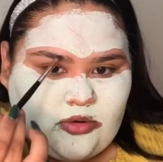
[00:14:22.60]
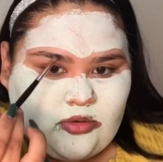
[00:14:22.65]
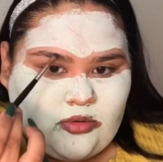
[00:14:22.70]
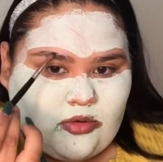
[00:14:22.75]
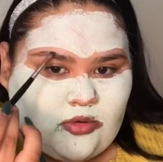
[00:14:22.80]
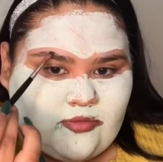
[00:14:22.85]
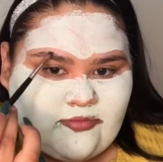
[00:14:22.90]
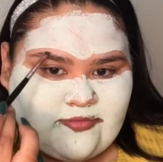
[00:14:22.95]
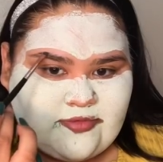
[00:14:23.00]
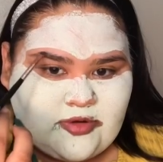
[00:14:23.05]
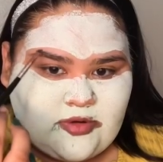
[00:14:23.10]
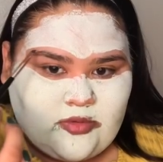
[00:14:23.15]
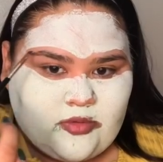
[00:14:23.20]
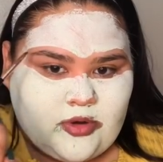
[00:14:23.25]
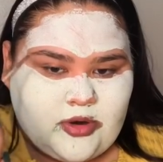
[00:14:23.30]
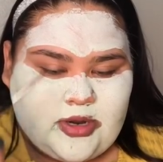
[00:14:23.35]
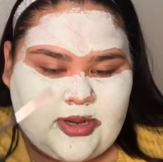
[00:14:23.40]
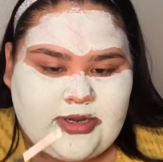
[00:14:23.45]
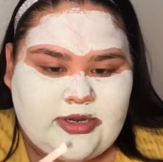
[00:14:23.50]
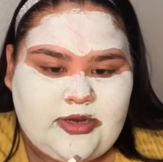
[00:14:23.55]
go over
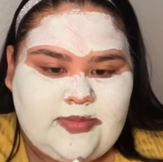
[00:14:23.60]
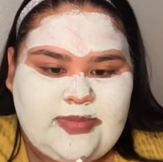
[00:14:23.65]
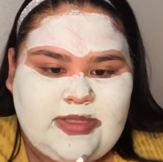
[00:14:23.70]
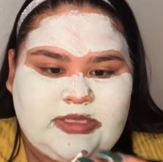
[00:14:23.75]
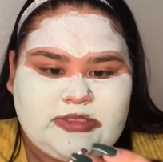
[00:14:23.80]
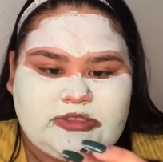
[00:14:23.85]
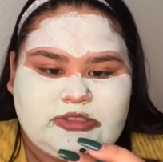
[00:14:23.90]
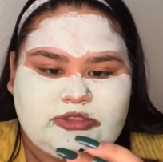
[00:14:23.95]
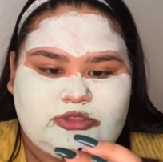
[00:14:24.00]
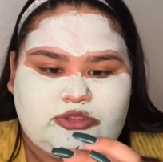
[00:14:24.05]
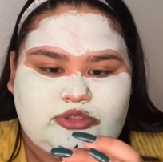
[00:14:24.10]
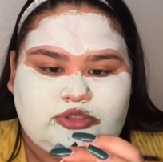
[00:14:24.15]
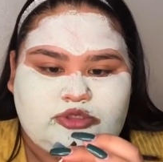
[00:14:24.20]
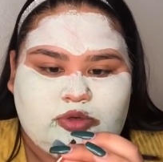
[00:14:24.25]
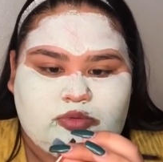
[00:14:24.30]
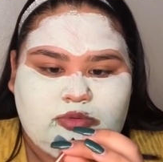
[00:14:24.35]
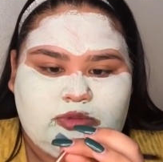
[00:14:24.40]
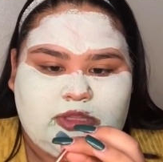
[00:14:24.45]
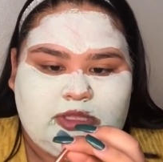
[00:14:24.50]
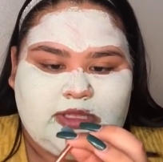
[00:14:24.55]
or under because it's
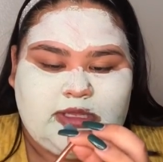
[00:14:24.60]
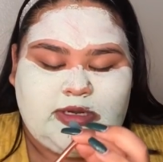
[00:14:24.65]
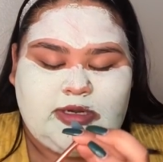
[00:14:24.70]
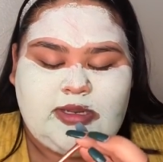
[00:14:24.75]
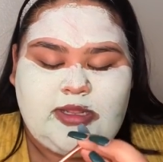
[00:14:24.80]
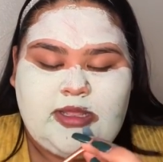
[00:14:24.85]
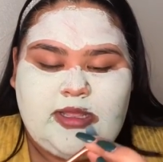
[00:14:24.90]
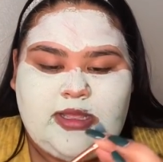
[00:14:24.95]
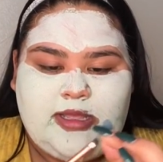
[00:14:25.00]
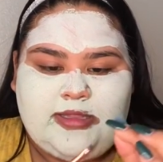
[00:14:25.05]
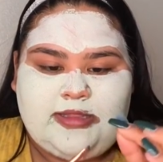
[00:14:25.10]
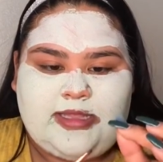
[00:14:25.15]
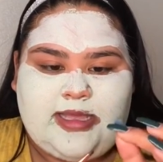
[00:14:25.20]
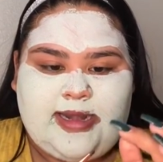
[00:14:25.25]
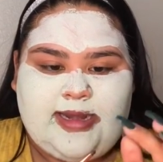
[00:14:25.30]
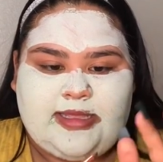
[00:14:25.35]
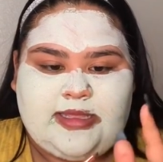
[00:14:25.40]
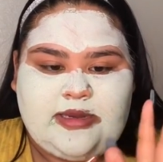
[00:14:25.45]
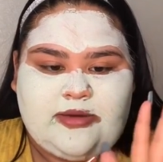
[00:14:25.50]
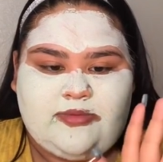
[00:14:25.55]
so thin that
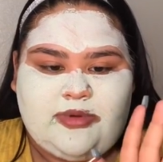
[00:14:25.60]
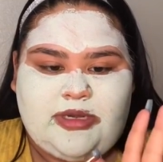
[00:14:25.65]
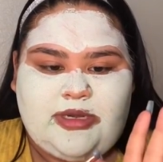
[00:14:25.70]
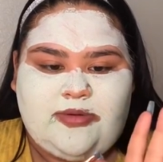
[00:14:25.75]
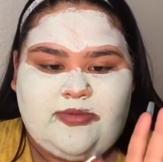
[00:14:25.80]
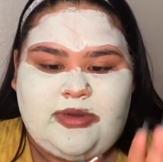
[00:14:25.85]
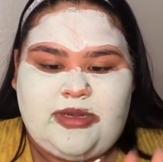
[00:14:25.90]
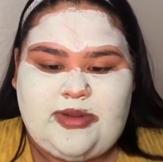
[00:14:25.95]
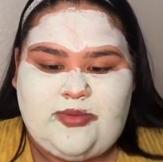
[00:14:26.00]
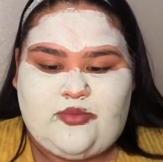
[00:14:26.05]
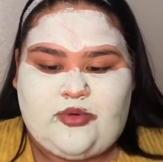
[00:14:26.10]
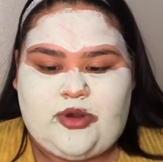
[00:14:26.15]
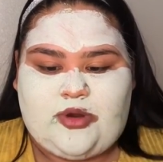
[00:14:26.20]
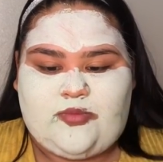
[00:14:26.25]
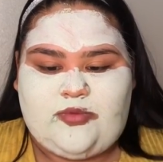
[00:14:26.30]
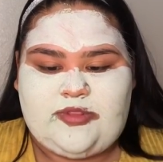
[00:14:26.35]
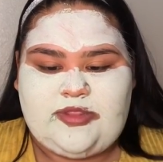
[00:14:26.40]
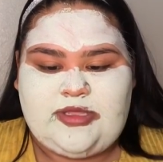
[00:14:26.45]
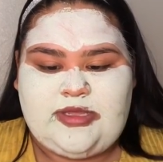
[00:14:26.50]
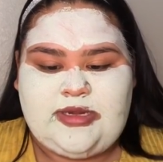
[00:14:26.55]
I can really, really
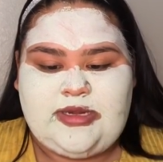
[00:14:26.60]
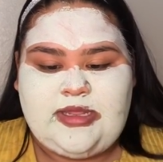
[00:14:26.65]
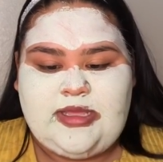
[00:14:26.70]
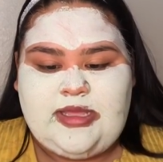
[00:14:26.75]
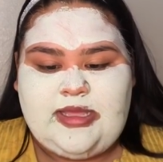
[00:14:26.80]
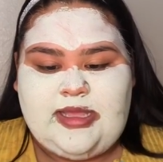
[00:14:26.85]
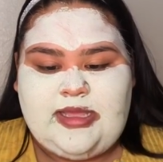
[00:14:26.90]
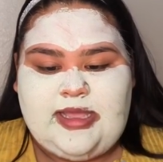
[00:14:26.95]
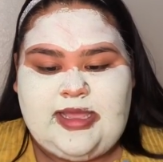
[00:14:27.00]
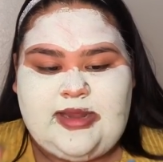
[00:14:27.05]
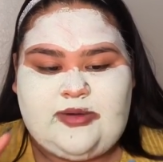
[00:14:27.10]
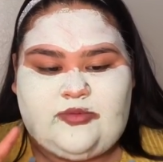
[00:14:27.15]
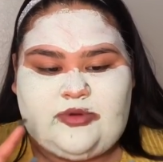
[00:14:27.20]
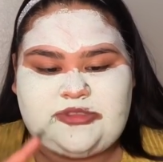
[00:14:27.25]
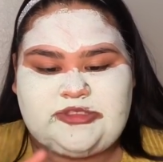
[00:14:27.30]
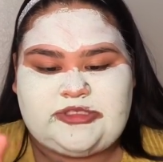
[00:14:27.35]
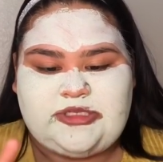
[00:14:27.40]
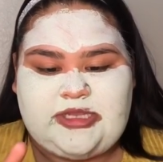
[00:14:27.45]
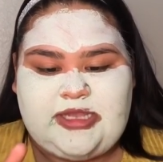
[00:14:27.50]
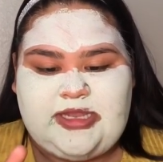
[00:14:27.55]
work with it. And
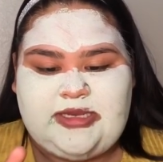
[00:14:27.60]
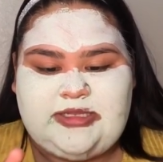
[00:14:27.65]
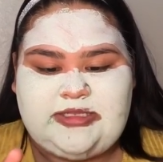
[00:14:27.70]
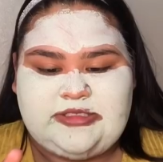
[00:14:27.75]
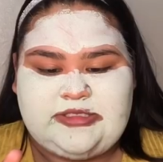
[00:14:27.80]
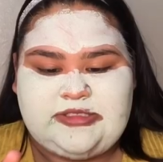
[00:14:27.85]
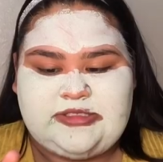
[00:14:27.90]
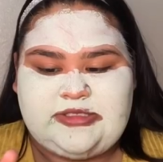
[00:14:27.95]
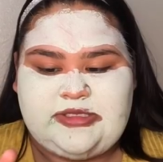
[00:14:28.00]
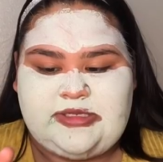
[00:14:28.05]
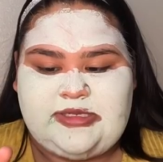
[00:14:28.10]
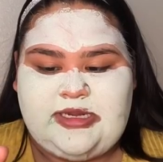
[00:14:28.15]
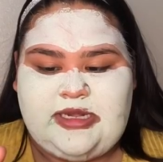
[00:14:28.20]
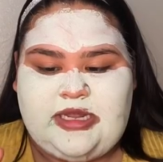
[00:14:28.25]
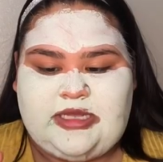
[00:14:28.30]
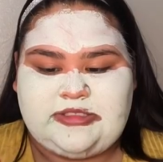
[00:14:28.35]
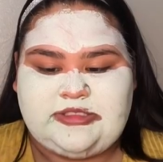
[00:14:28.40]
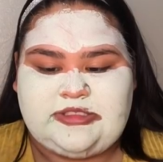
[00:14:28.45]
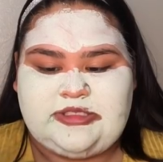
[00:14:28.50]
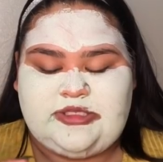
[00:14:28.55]
once again, this is the
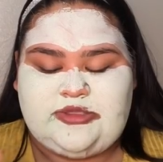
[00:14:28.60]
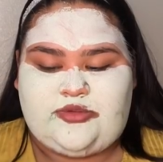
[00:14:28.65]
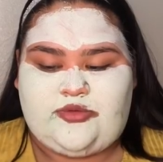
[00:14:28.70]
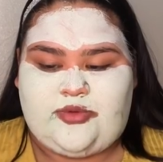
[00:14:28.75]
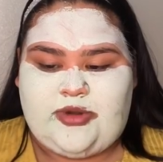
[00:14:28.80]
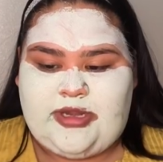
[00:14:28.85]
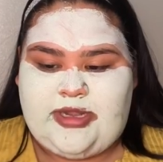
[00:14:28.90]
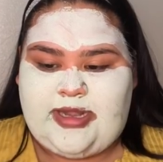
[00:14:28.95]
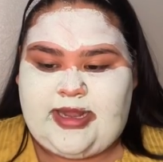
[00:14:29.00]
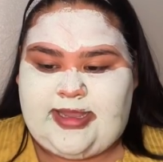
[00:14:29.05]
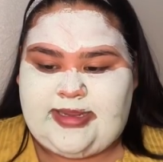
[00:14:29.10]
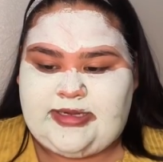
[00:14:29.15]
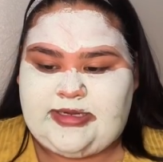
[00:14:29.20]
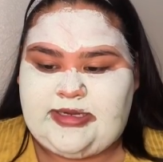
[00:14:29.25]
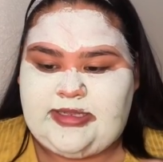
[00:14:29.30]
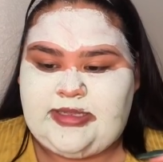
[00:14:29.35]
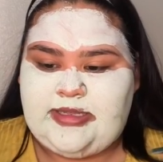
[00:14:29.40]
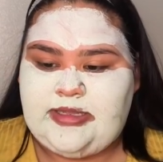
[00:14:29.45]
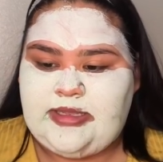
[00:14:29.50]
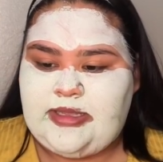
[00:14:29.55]
Delancey
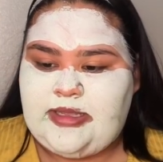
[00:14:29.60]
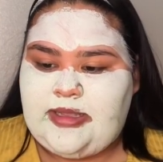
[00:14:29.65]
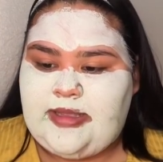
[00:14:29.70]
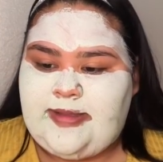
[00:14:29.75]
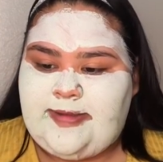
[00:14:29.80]
390.